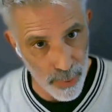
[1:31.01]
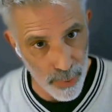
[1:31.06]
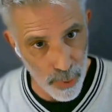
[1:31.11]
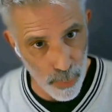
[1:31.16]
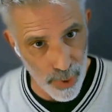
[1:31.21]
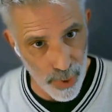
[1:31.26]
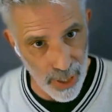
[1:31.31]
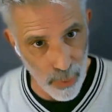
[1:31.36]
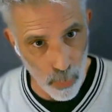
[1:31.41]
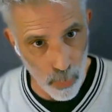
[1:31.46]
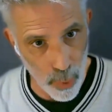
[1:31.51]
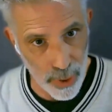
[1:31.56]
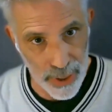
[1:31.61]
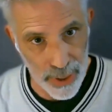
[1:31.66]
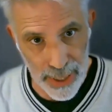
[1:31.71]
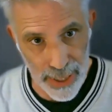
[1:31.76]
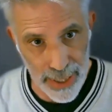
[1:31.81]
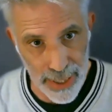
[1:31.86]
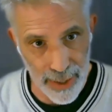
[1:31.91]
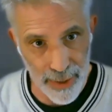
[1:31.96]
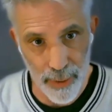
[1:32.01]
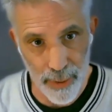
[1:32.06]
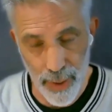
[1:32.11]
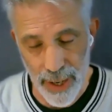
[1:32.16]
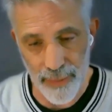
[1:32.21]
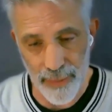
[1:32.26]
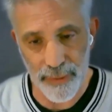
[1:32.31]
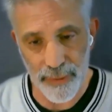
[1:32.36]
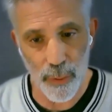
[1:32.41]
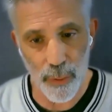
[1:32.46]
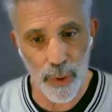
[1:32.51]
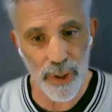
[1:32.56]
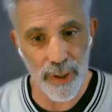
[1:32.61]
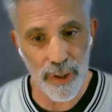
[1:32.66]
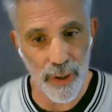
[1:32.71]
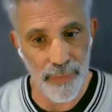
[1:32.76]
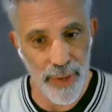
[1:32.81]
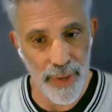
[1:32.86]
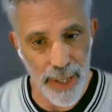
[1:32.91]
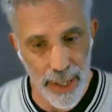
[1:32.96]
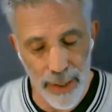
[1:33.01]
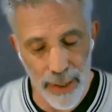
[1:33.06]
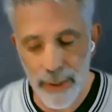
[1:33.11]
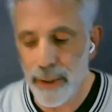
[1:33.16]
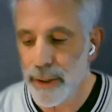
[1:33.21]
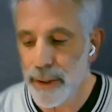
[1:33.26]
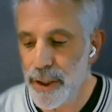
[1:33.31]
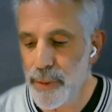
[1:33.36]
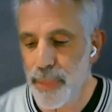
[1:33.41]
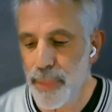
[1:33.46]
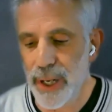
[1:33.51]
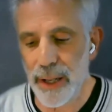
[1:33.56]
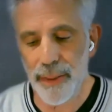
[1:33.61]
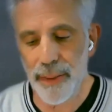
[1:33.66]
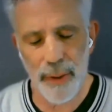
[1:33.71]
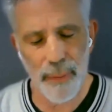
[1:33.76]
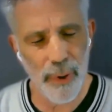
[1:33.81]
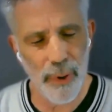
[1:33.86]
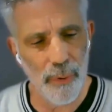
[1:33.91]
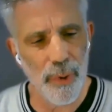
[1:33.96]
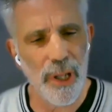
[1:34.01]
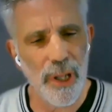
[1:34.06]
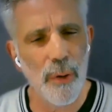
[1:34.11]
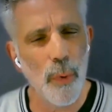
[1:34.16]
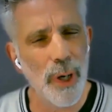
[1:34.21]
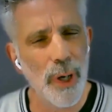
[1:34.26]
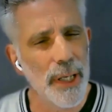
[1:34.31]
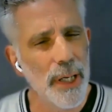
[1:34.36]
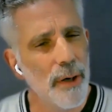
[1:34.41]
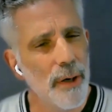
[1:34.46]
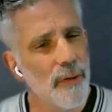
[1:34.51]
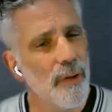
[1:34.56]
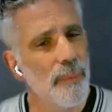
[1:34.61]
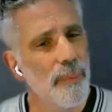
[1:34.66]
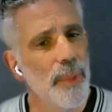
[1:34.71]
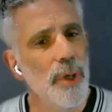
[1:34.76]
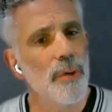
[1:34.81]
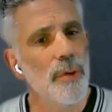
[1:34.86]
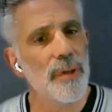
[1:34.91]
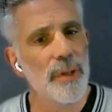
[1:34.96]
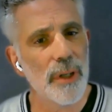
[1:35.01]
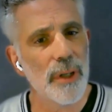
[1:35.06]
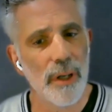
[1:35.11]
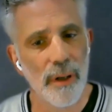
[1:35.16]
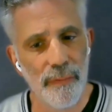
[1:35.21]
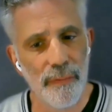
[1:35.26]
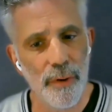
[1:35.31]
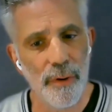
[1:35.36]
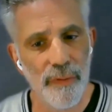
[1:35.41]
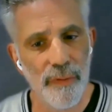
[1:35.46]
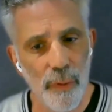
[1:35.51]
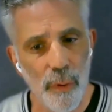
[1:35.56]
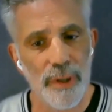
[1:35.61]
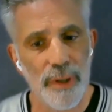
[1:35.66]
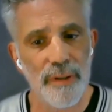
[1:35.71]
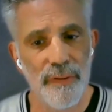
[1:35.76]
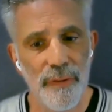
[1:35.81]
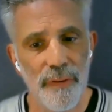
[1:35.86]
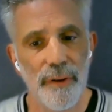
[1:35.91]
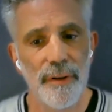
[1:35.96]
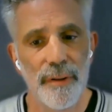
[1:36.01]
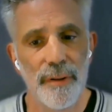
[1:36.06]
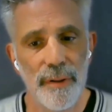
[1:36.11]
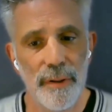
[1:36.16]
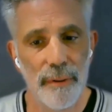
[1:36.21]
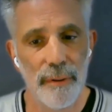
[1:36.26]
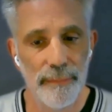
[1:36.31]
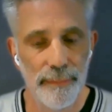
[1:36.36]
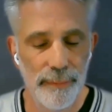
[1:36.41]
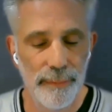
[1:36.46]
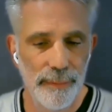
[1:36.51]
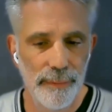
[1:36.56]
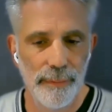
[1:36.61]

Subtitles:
You and I worked together afterwards on the English, but I think we really want to hear the music of your voice first.